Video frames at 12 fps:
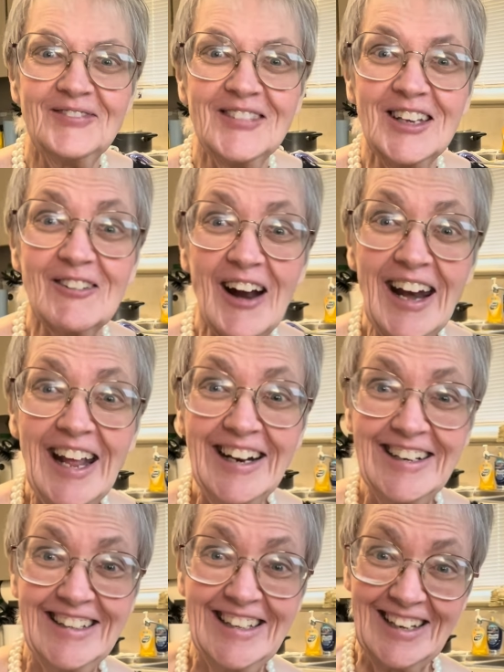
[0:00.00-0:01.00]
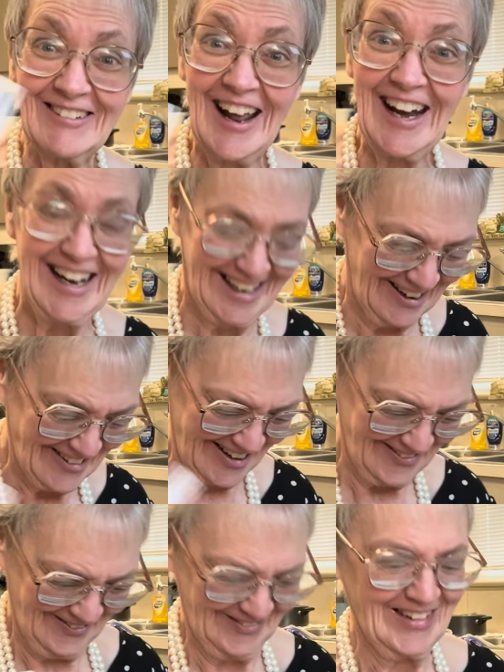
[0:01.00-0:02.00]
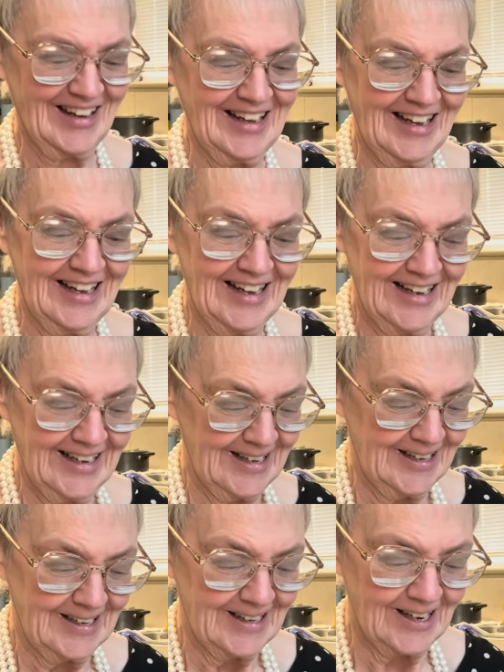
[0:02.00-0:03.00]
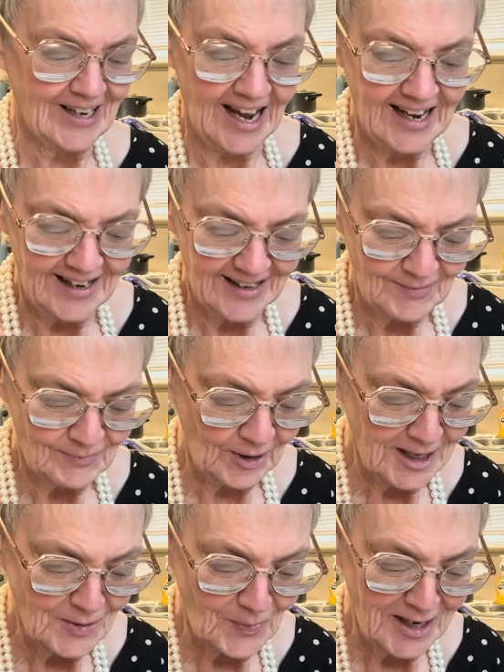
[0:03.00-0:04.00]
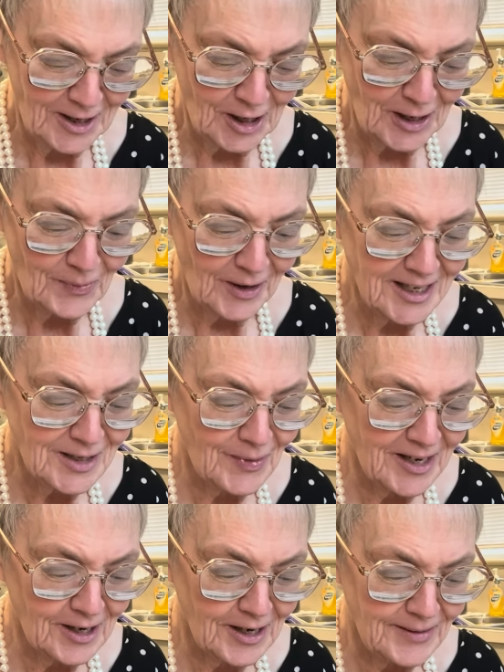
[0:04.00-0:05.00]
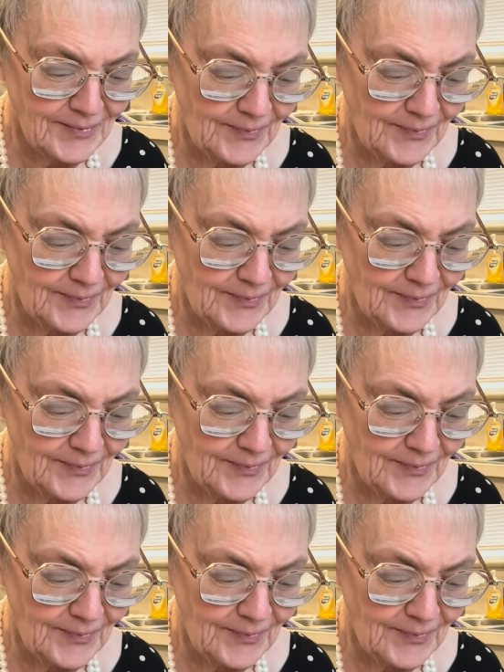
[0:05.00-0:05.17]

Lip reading: You ready? You ready? Okay. Okay, please be good, please be good.